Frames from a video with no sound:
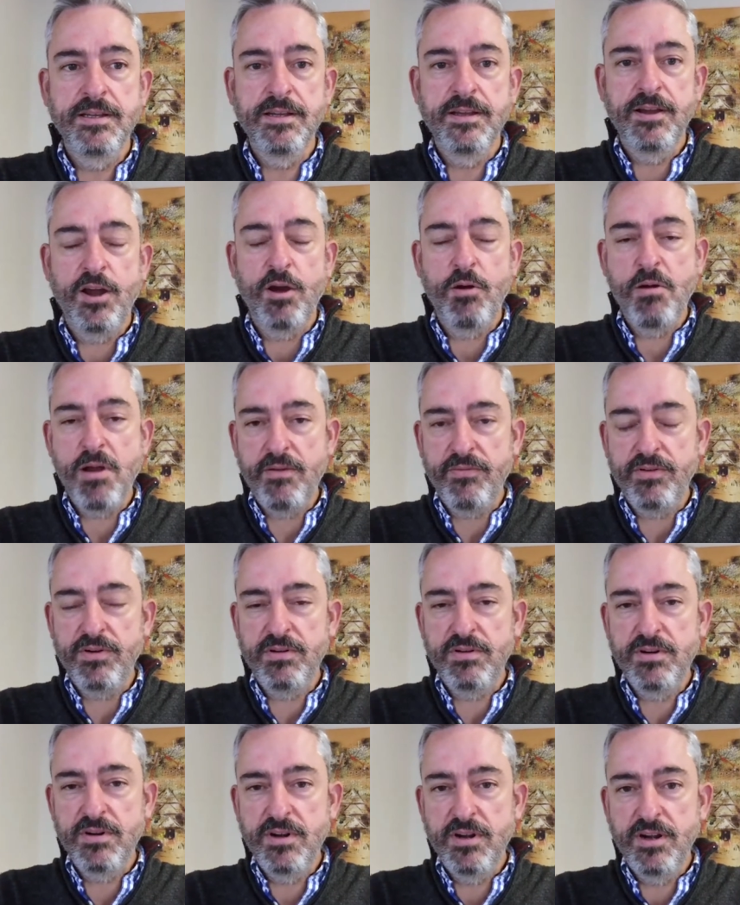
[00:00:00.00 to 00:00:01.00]

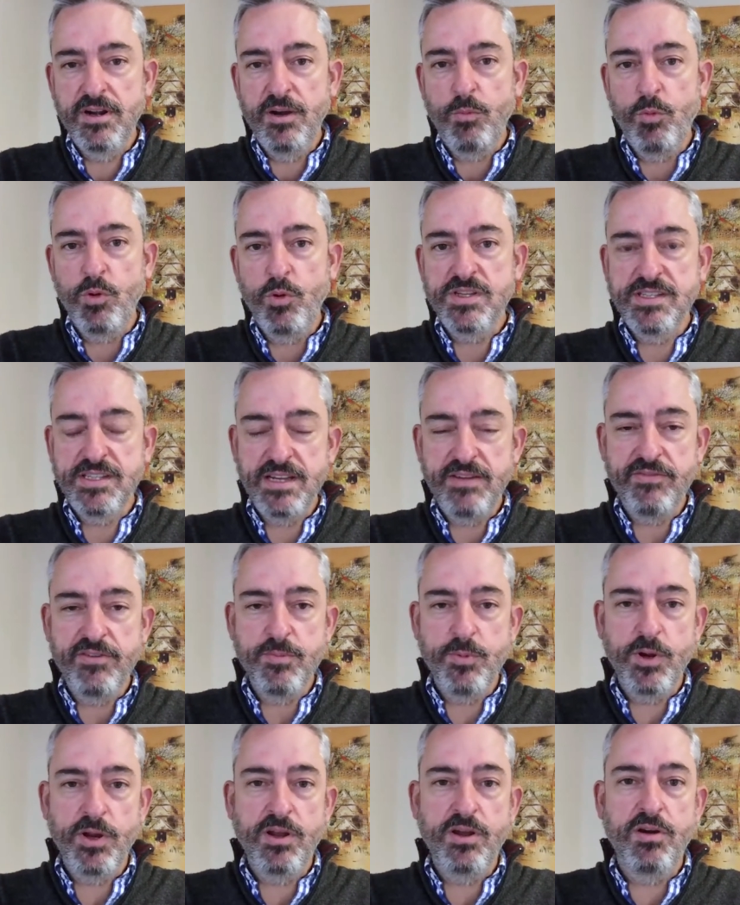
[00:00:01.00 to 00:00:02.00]
However, what's different
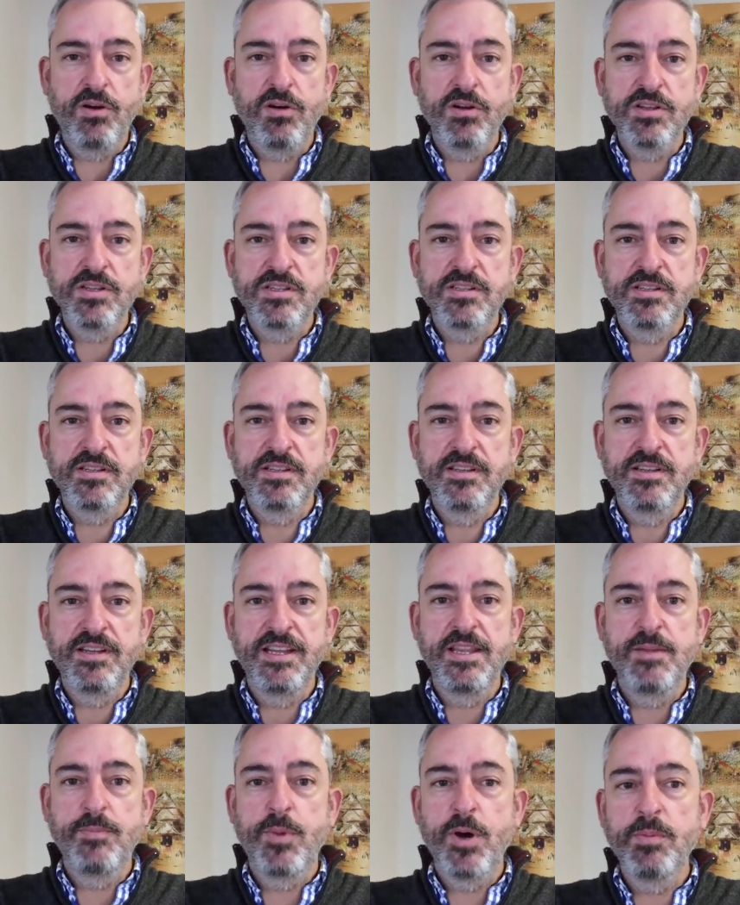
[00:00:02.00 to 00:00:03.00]
about cost
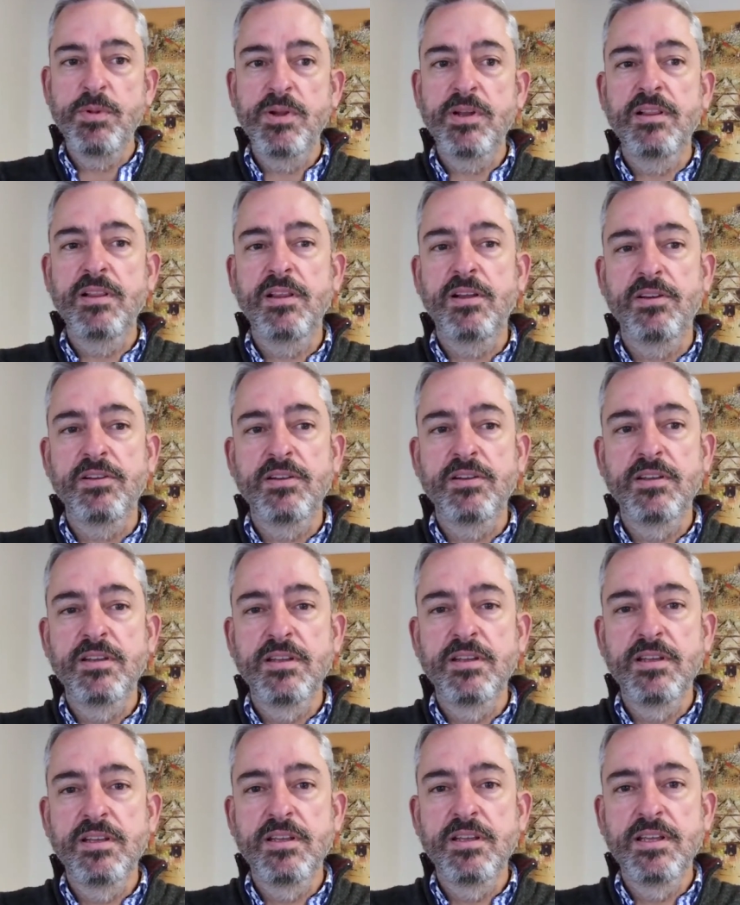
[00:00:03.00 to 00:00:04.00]
in the public cloud
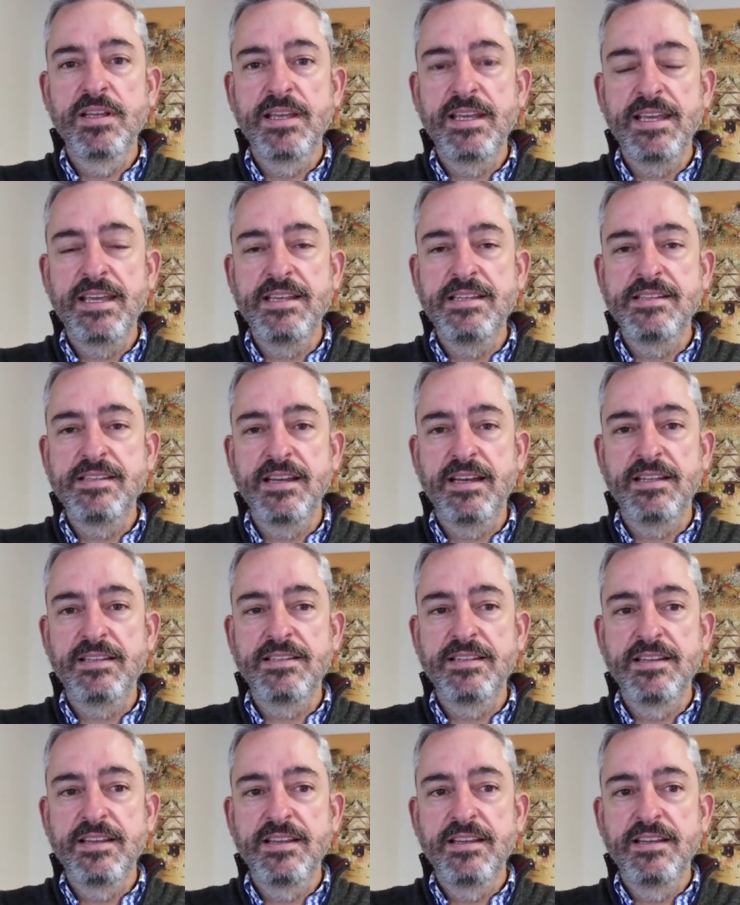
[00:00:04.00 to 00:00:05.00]
is that
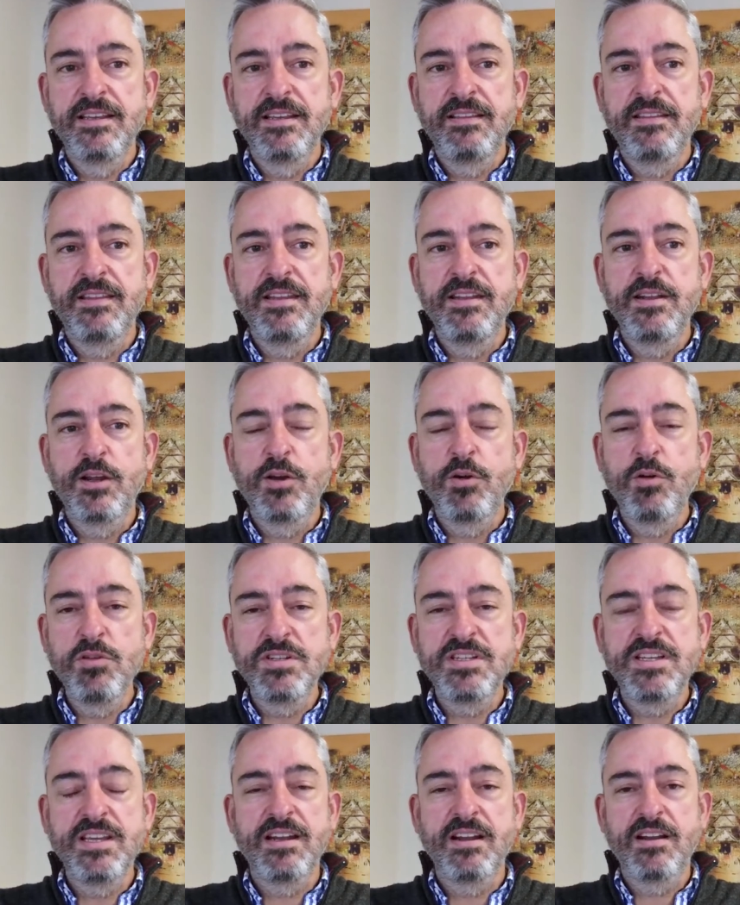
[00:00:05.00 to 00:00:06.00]
the
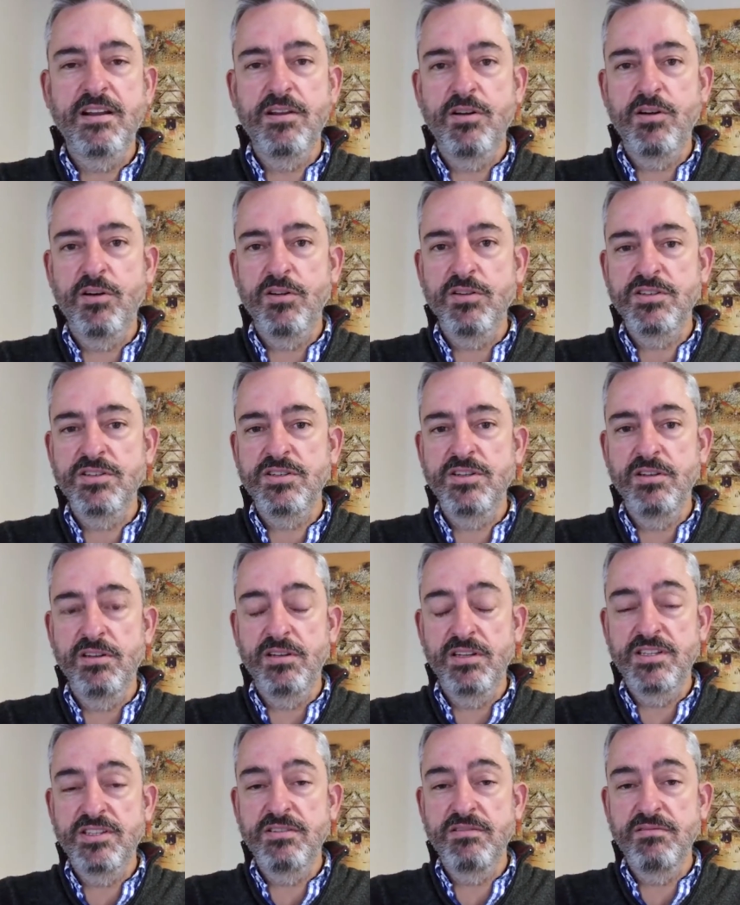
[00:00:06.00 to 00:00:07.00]
negotiated costs
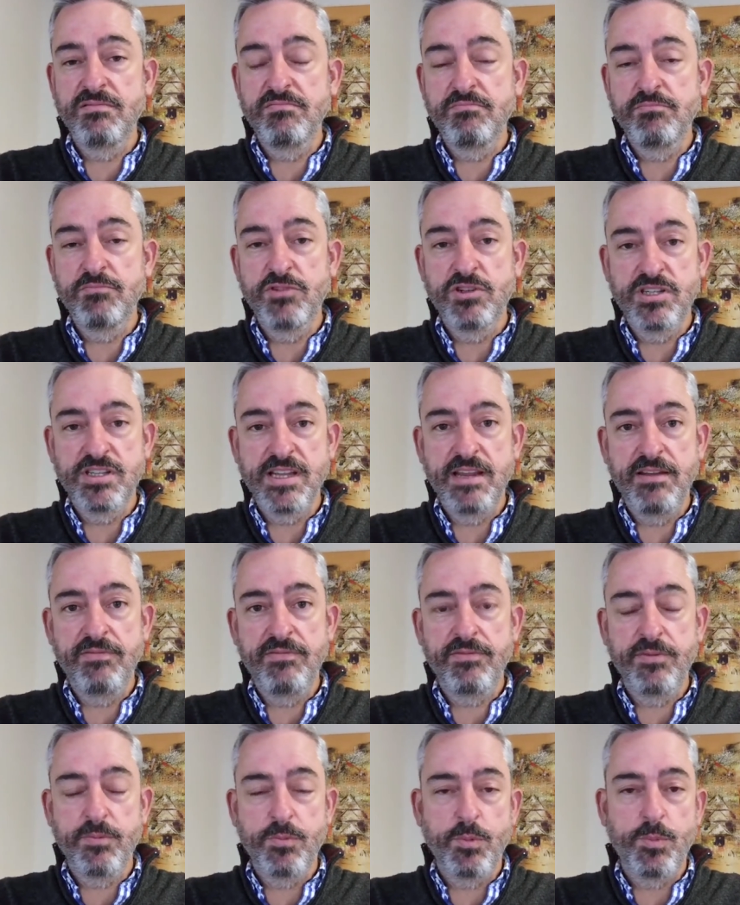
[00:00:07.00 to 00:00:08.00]
you'll receive
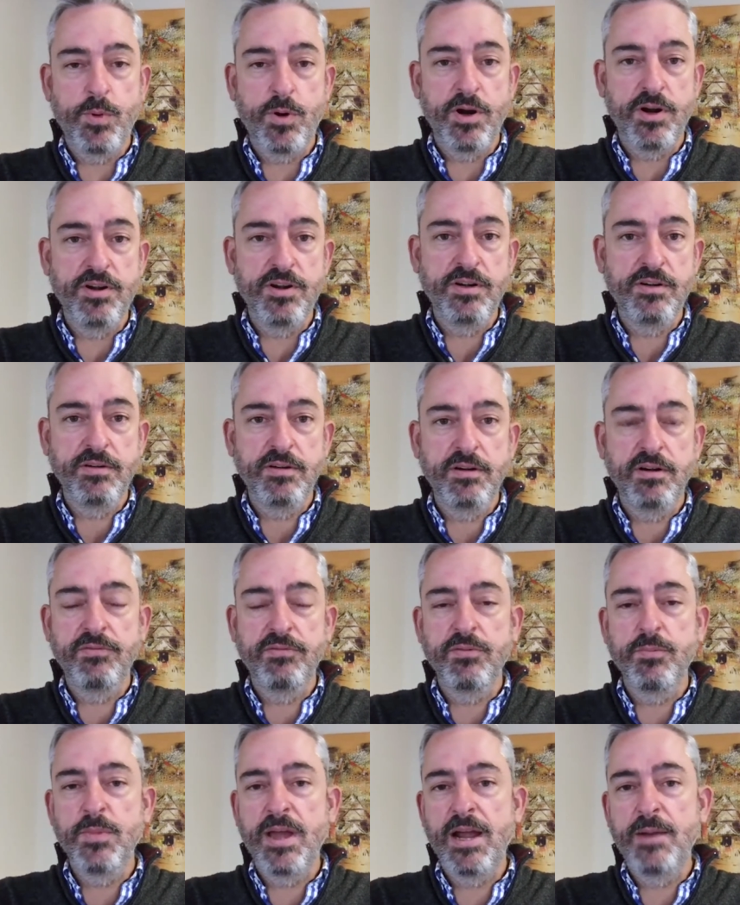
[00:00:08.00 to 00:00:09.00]
from a partner or
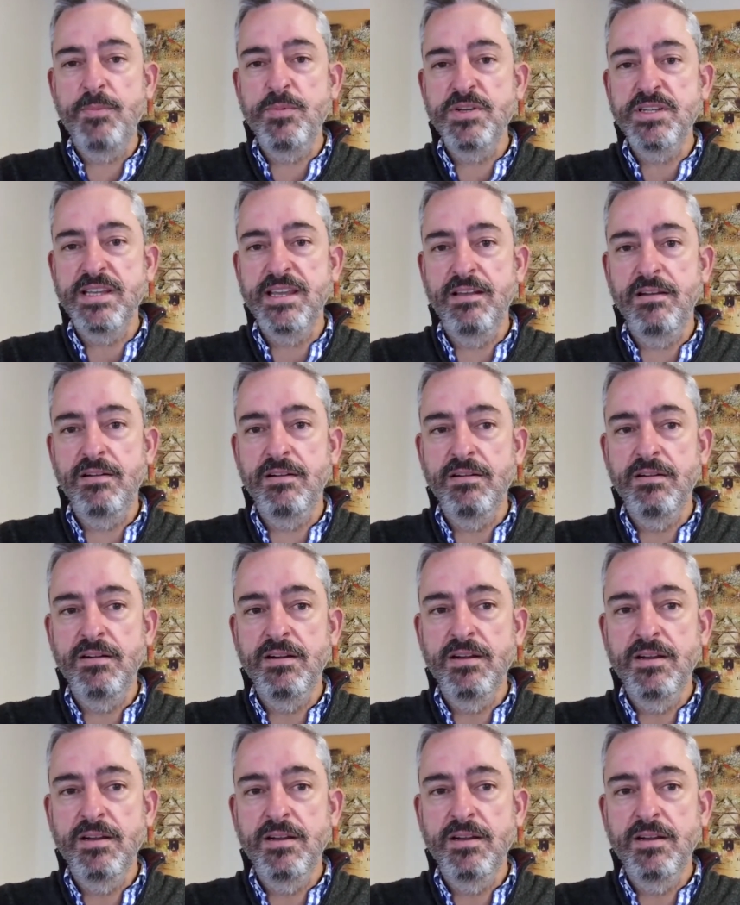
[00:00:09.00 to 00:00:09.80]
from the hyperscaler